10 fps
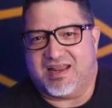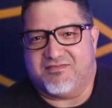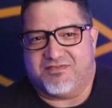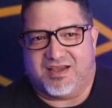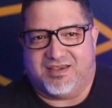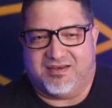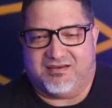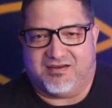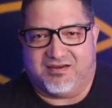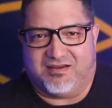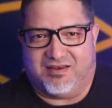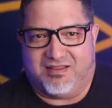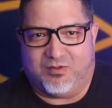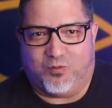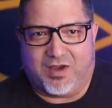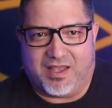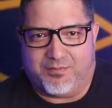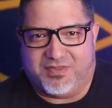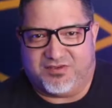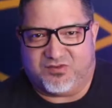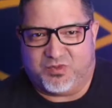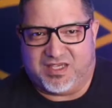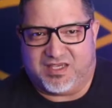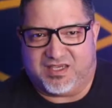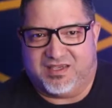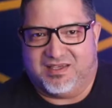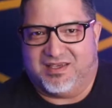I find on the web this week.